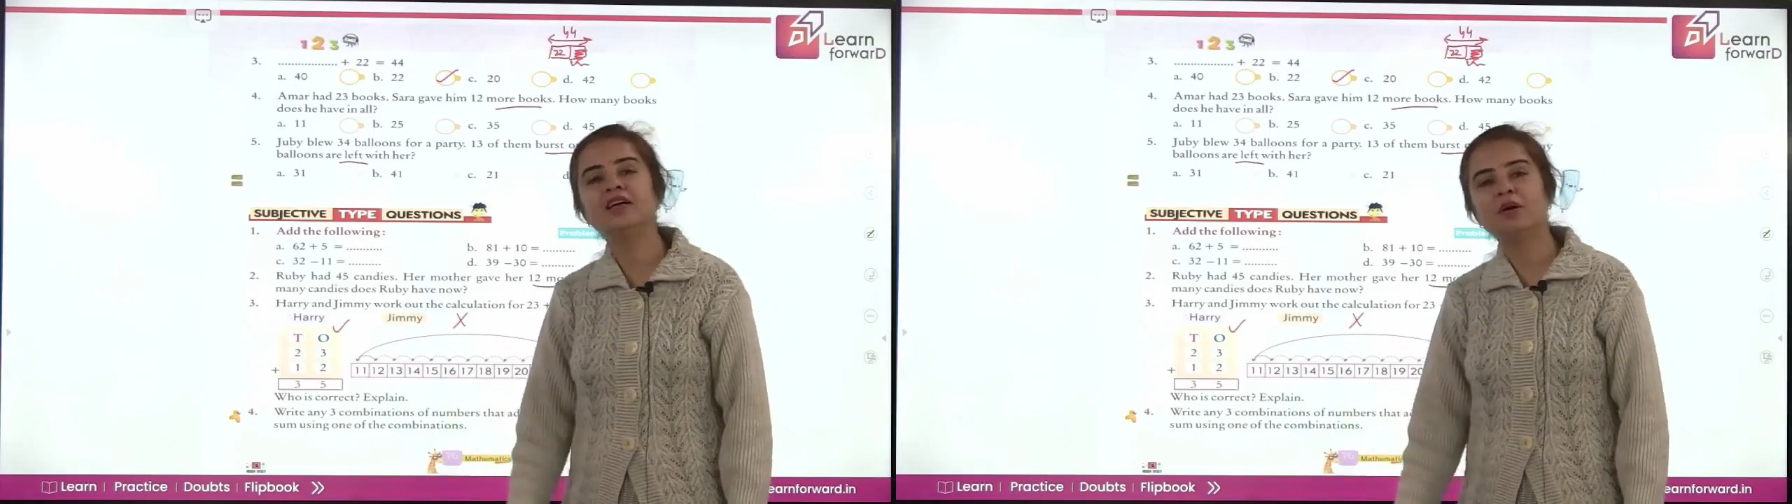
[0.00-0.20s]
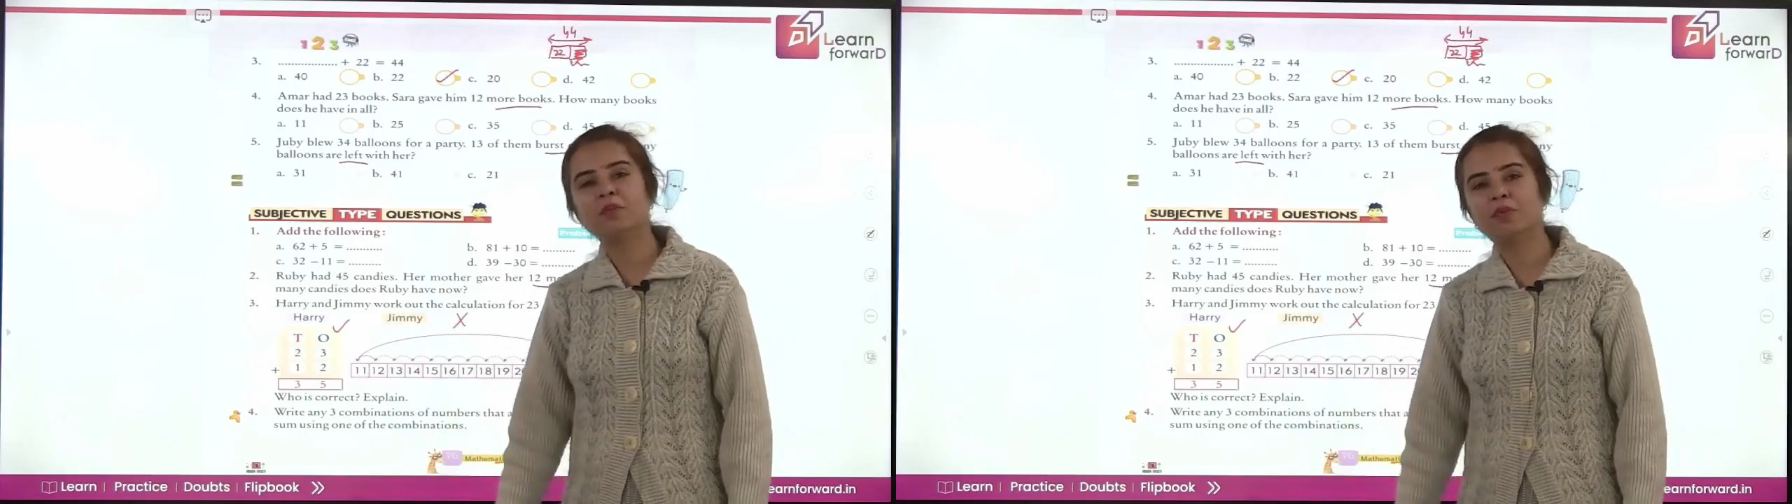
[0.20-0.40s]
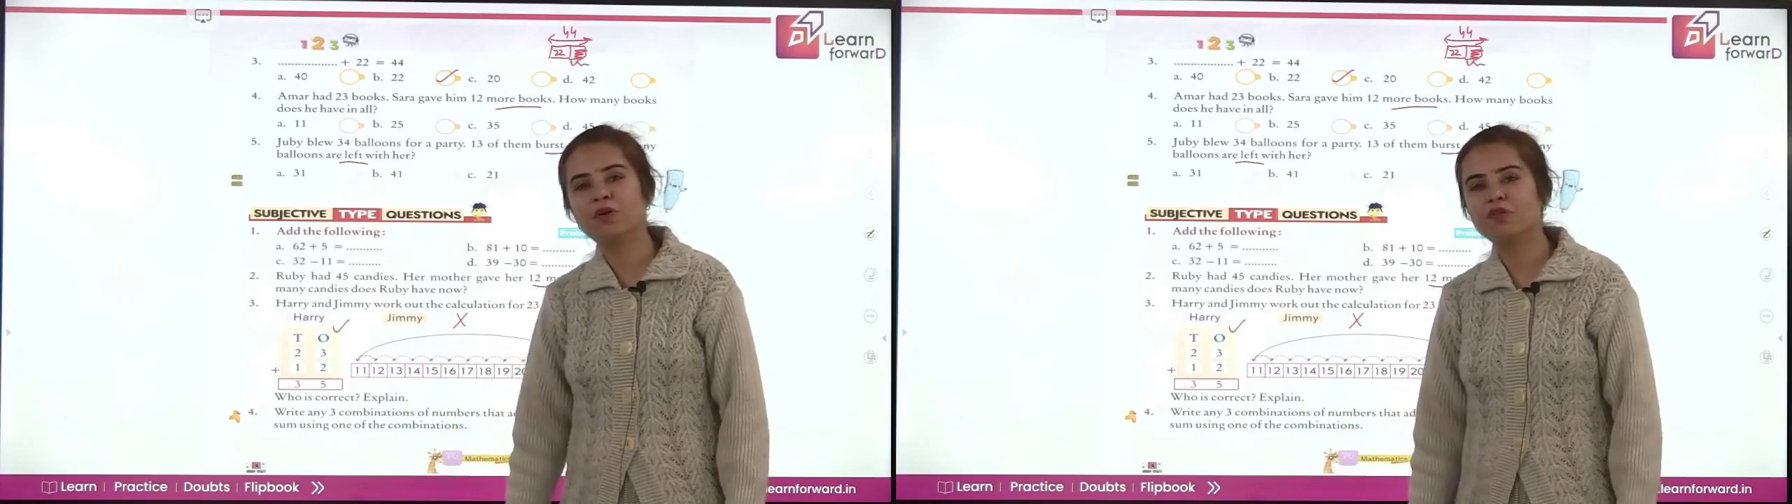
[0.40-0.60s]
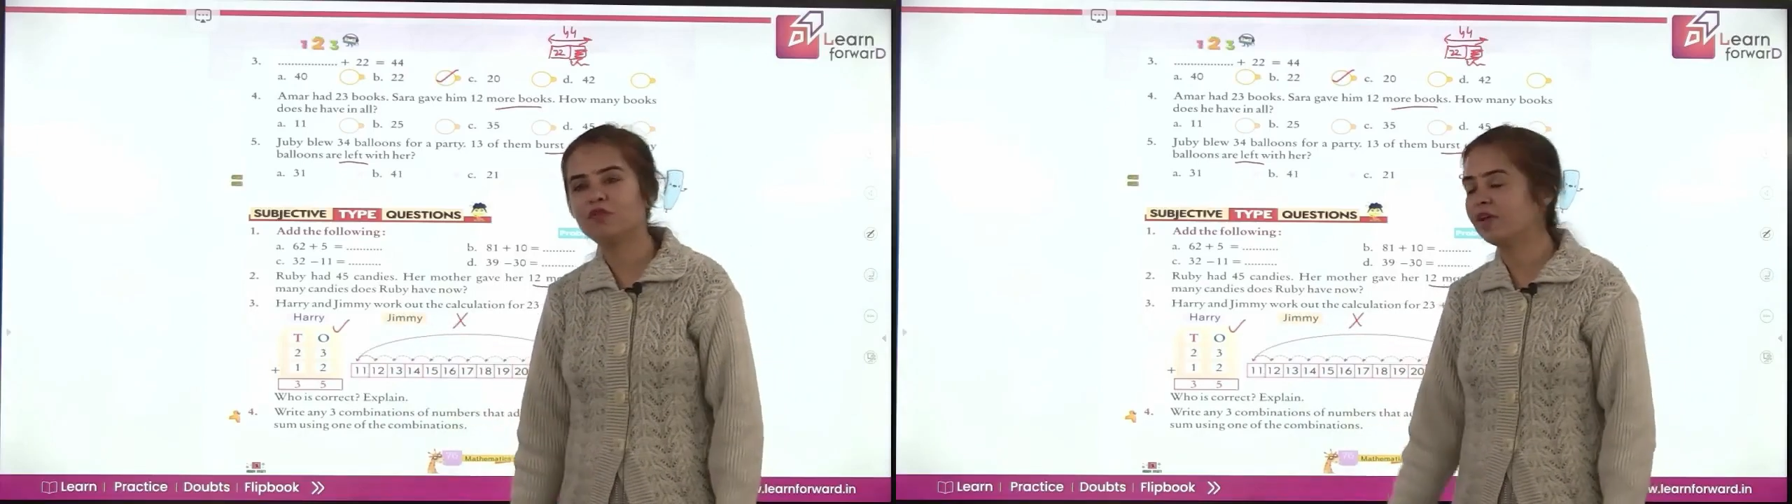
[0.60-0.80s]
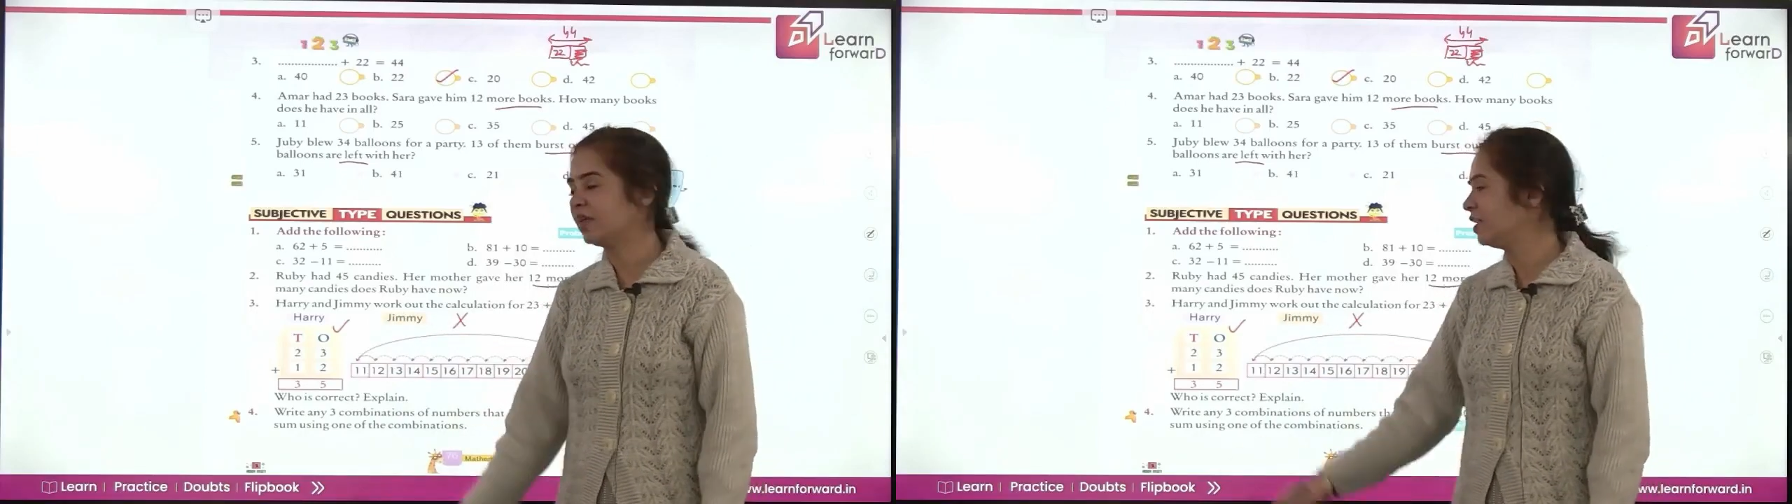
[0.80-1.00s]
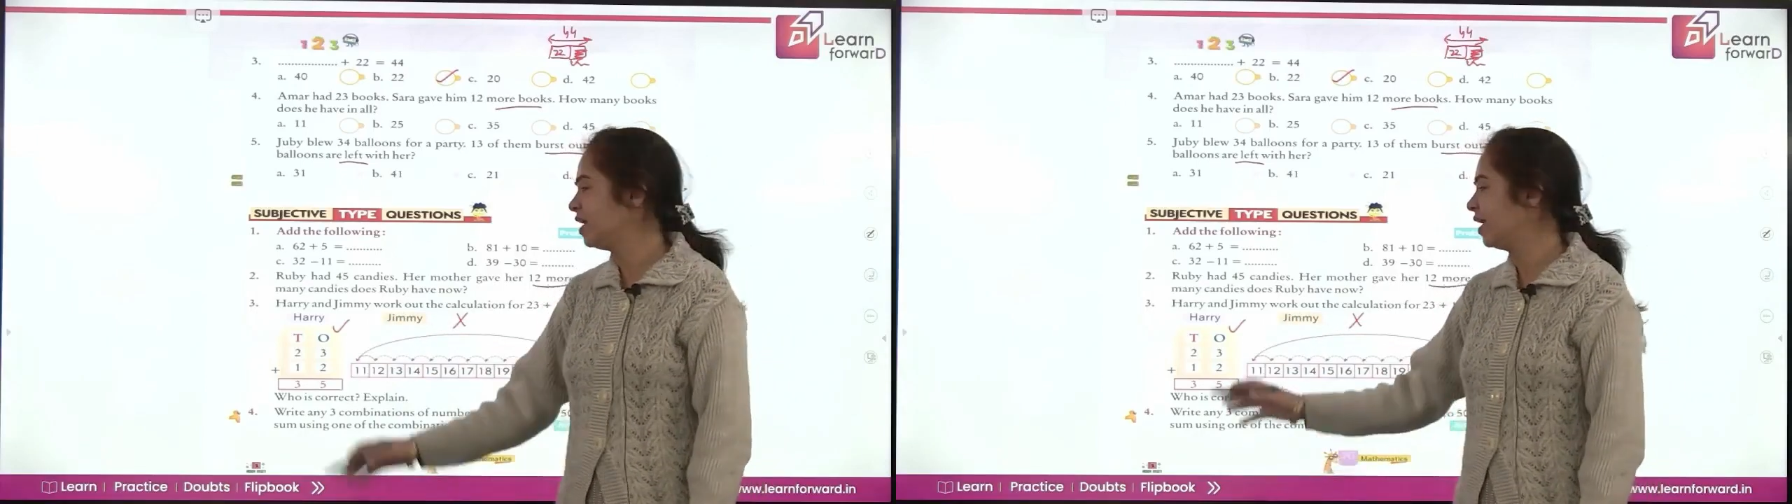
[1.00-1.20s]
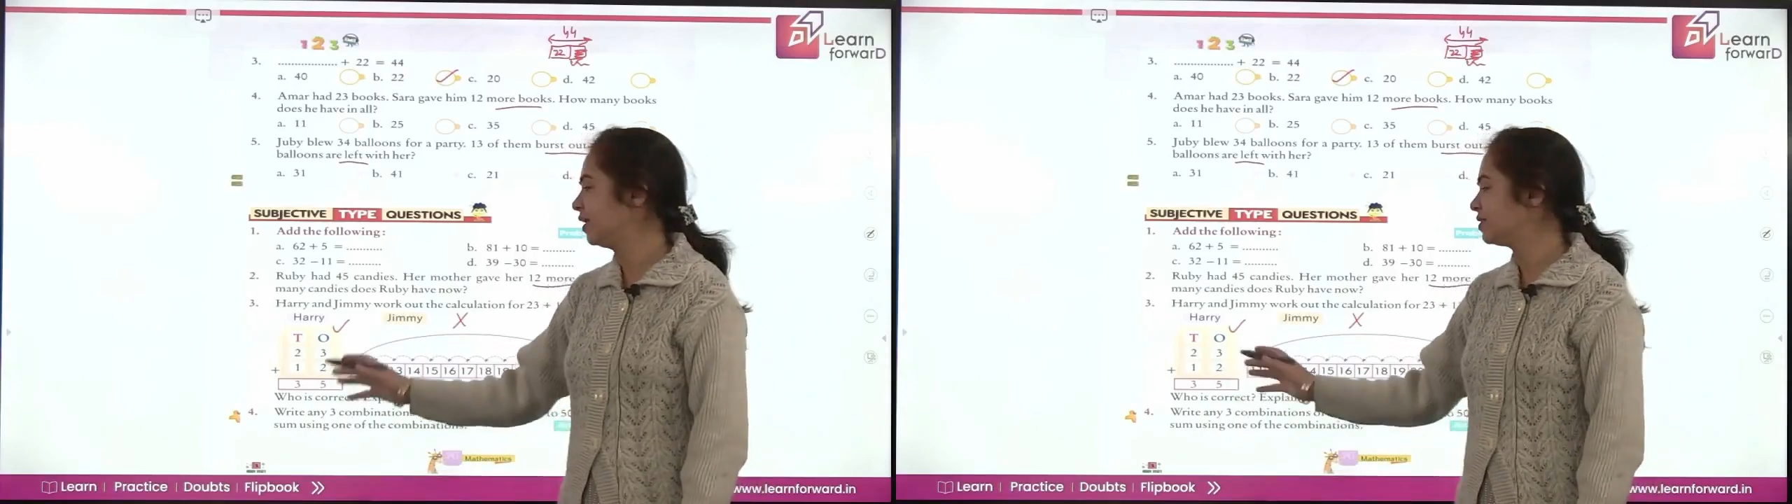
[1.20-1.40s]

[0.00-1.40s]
perfectly and his